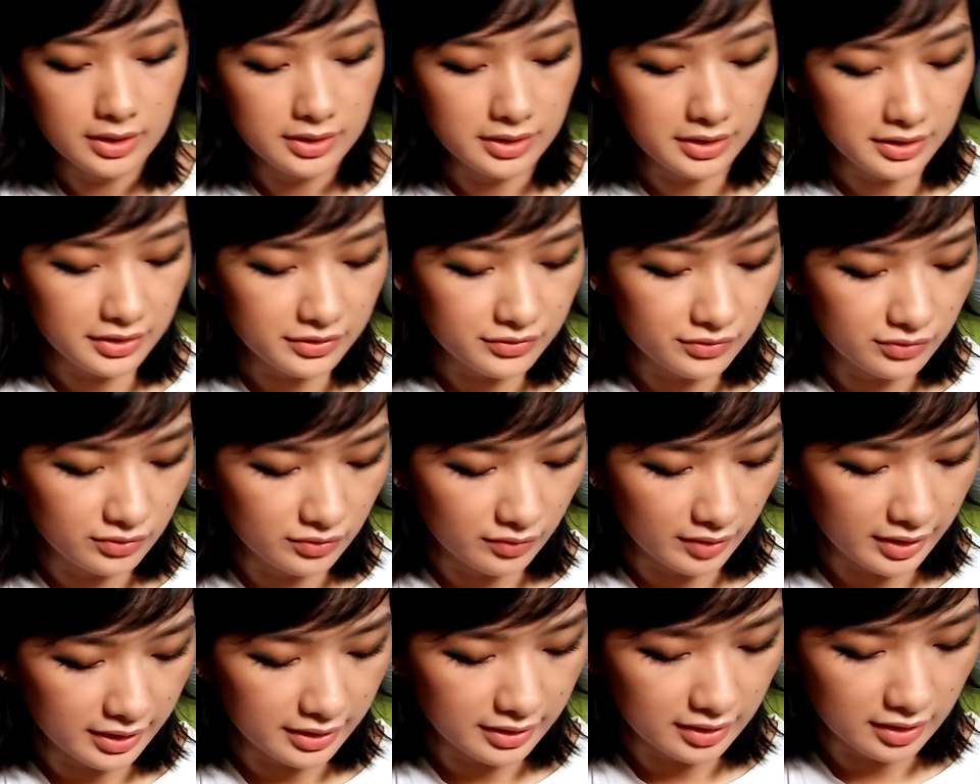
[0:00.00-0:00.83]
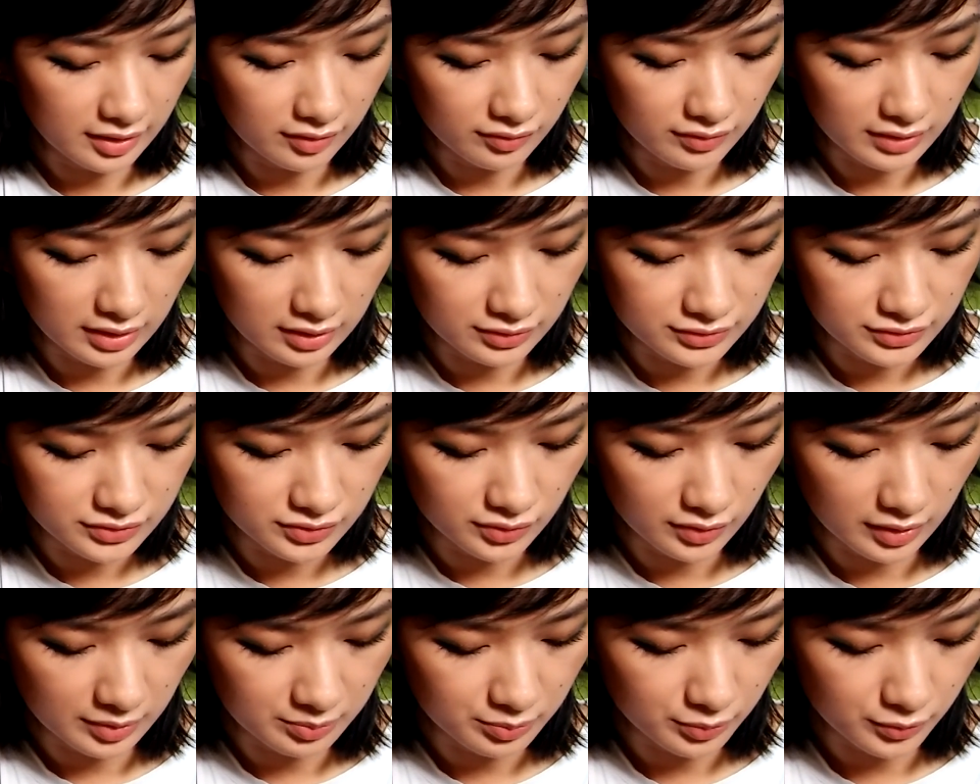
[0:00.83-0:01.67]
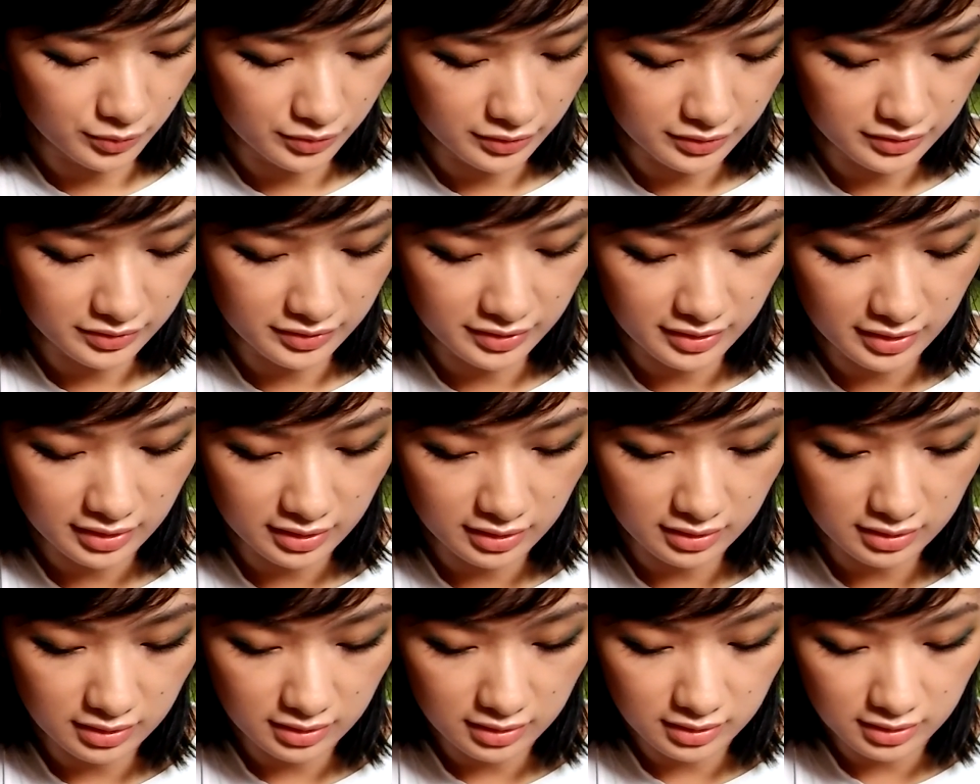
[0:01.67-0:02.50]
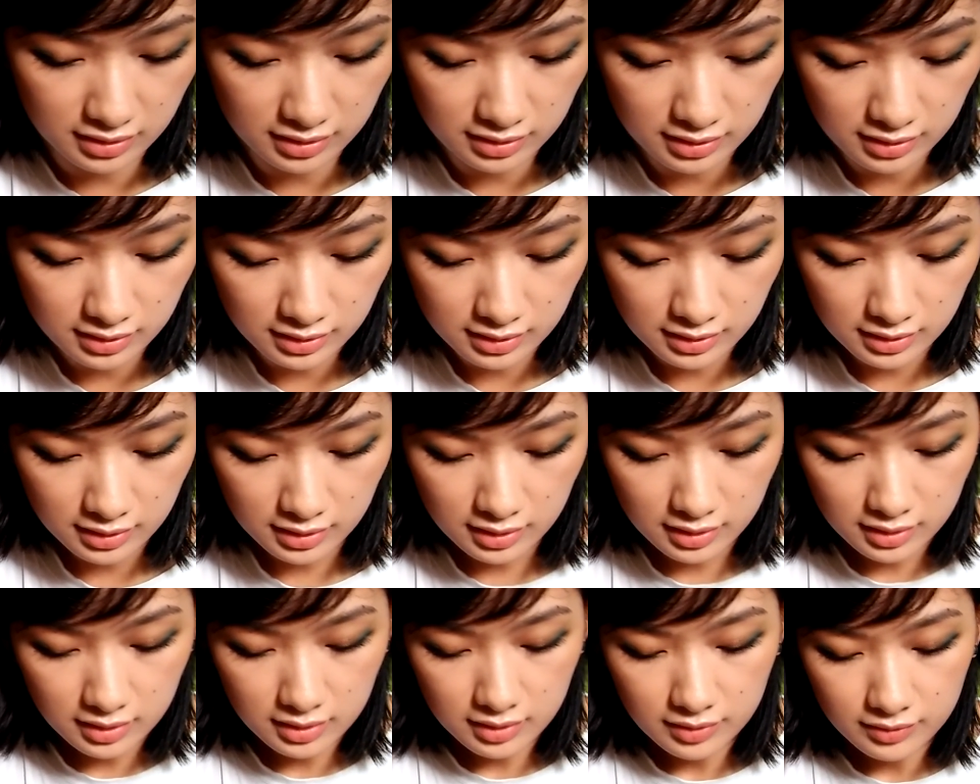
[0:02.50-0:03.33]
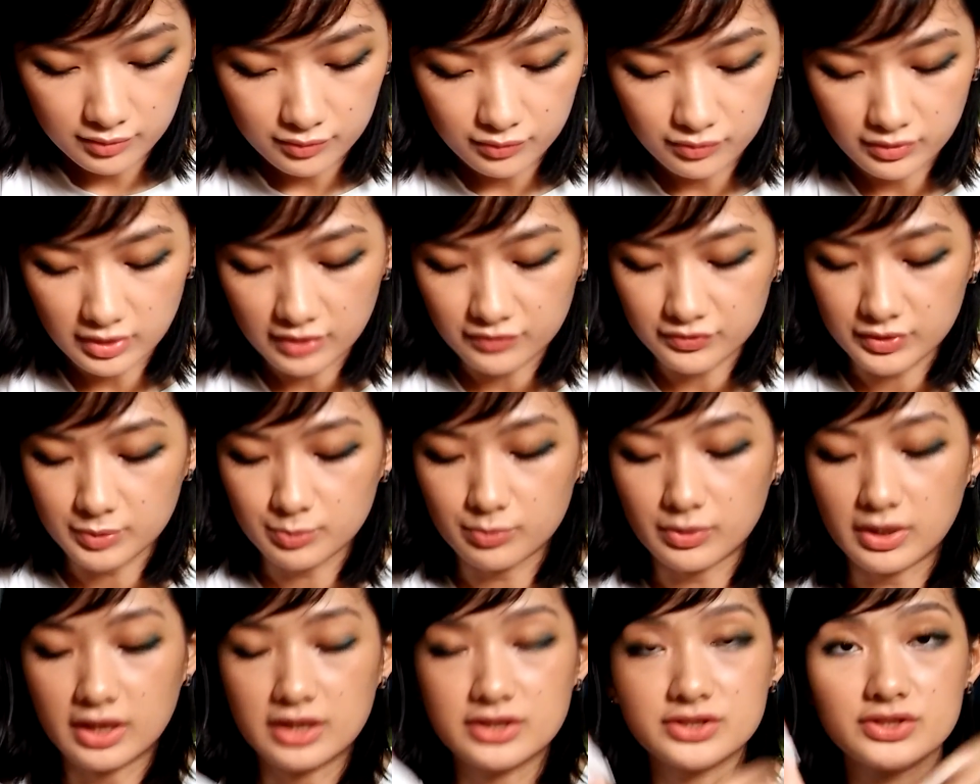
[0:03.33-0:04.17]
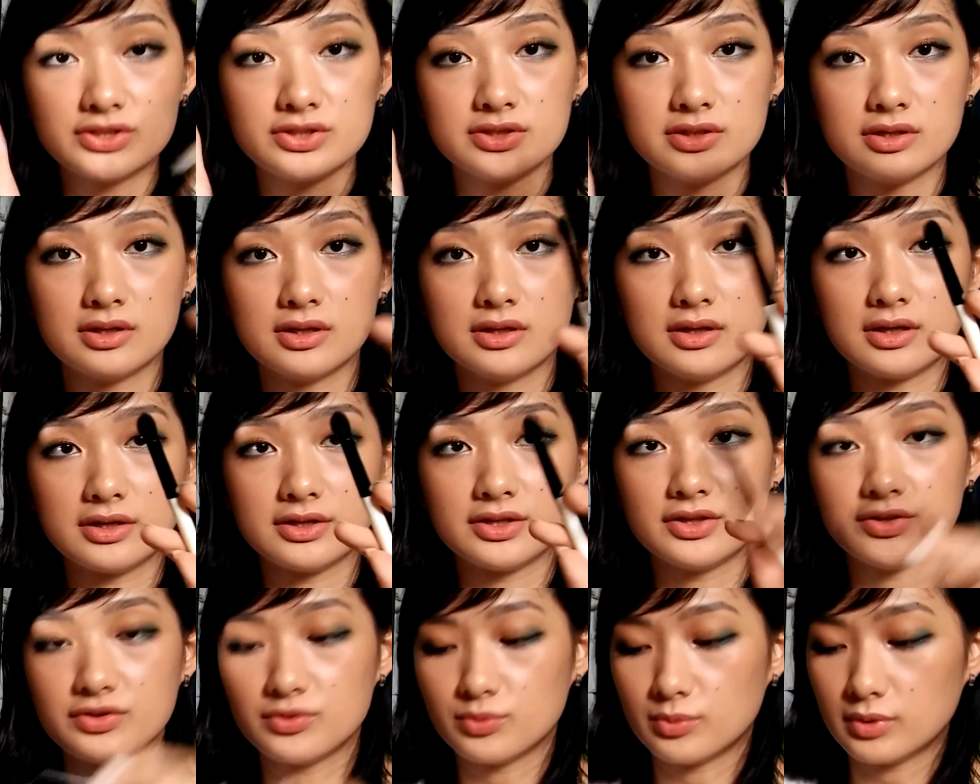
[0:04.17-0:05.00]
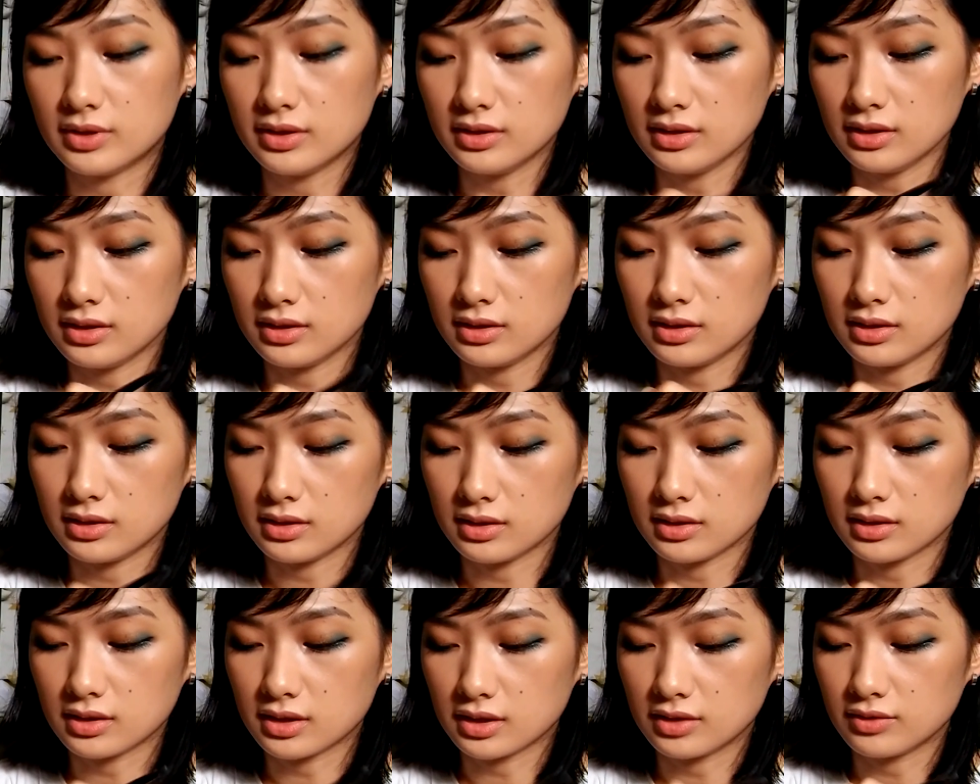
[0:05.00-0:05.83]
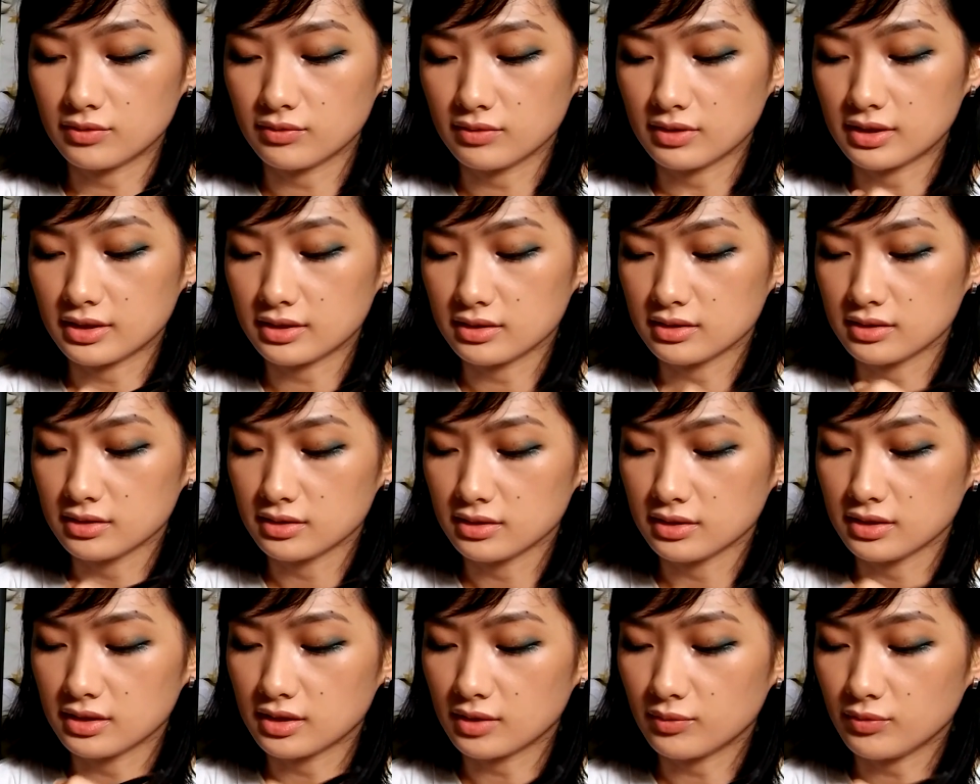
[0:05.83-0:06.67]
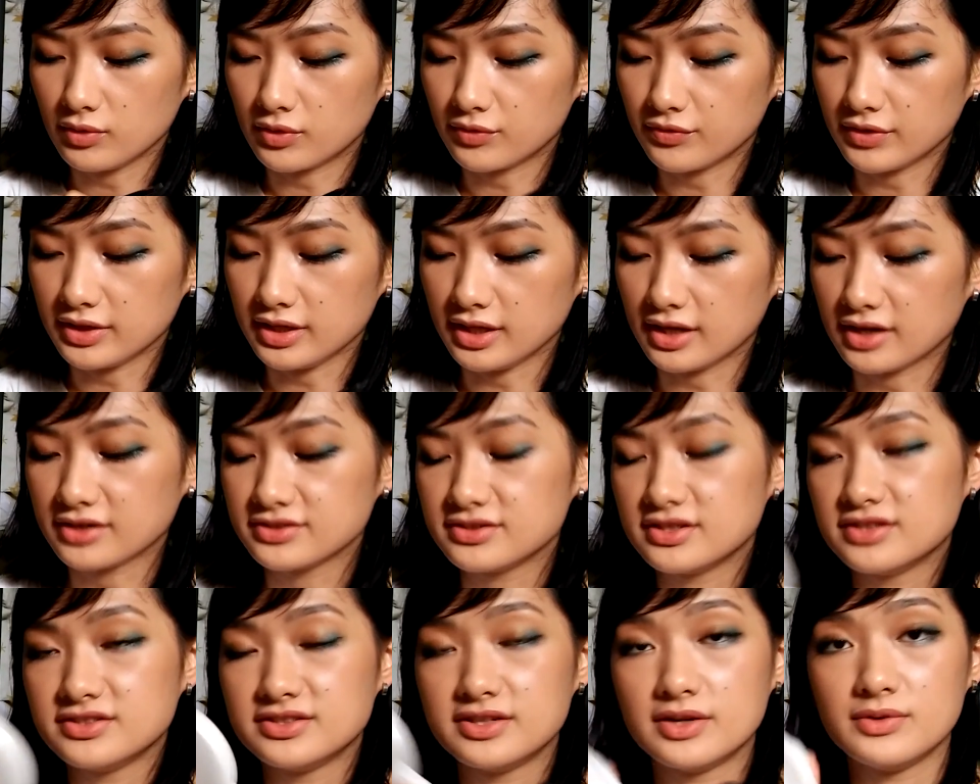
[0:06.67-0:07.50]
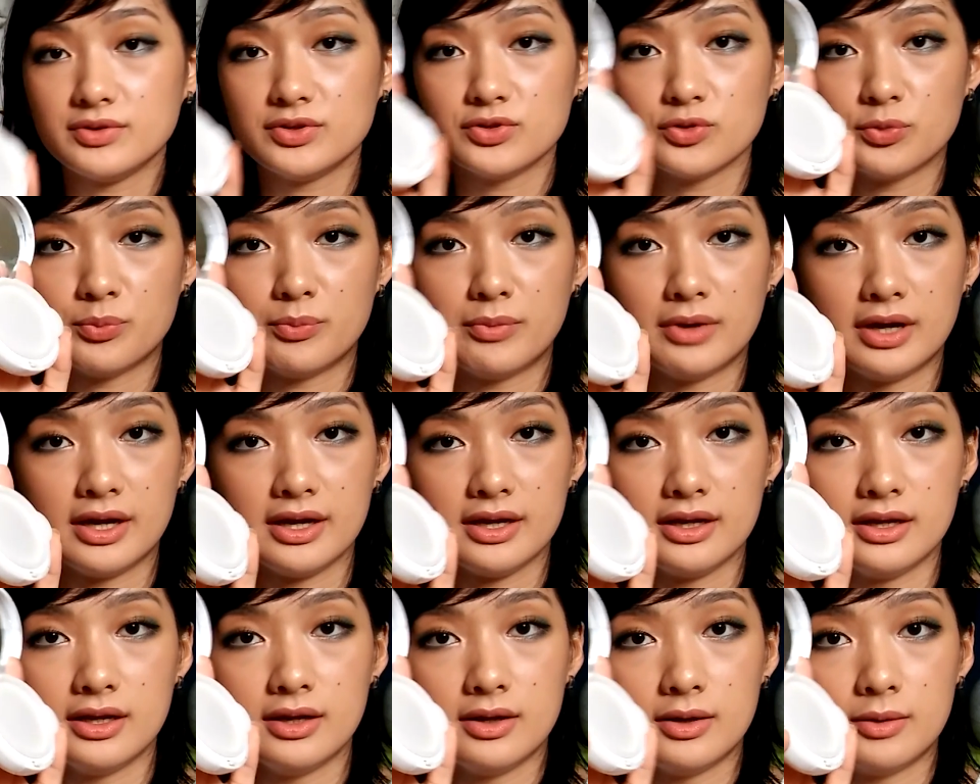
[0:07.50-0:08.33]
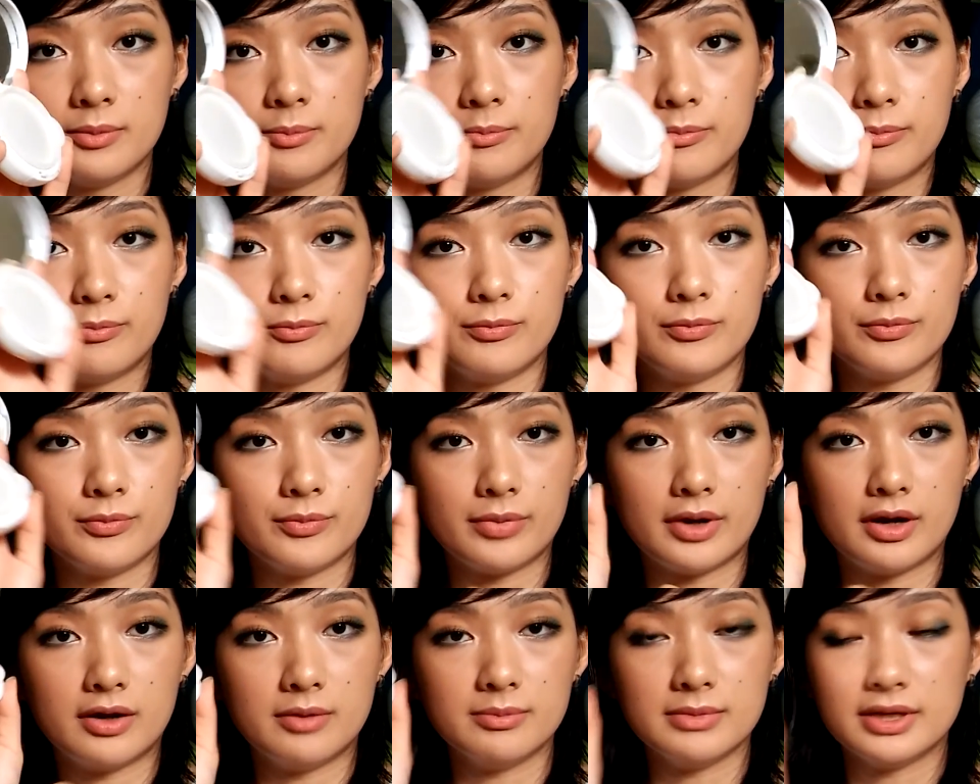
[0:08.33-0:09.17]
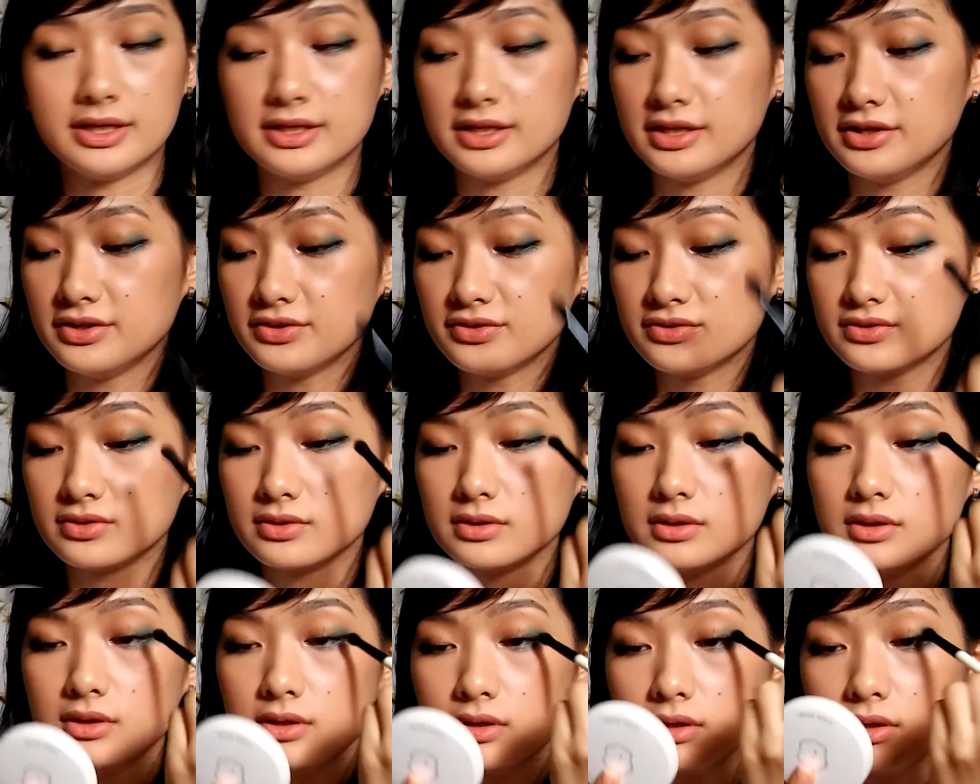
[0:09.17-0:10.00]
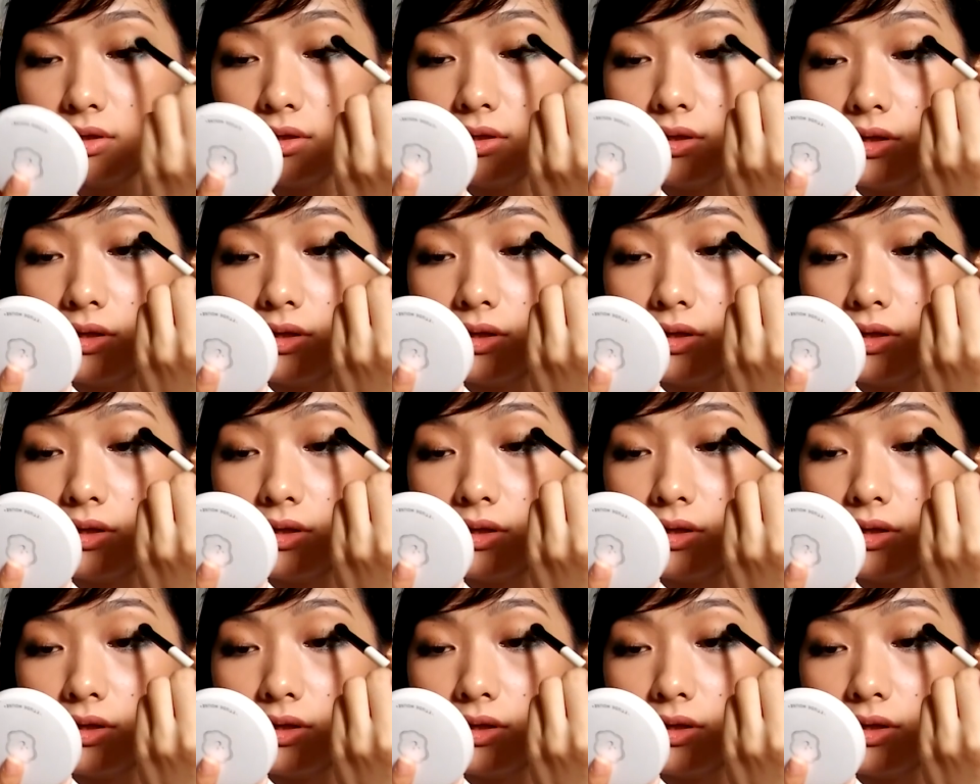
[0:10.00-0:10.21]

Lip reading: Okay, I think it's dry enough now, so I'm going to take a fluffy brush like this one, kind of like get rid of any excess that is on my arm like this.